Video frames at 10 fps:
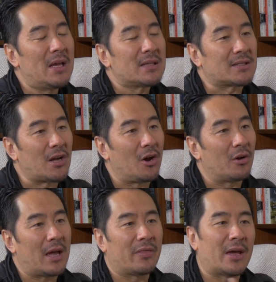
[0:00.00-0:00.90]
So,
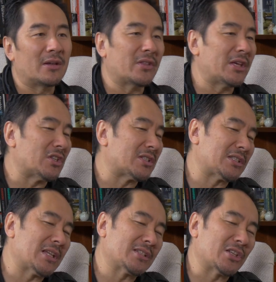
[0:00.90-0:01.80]
and they're
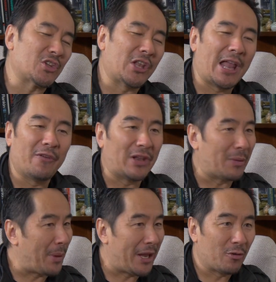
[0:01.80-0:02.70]
just such lovely
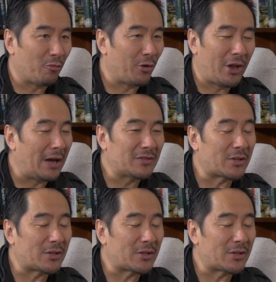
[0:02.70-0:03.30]
men in real life.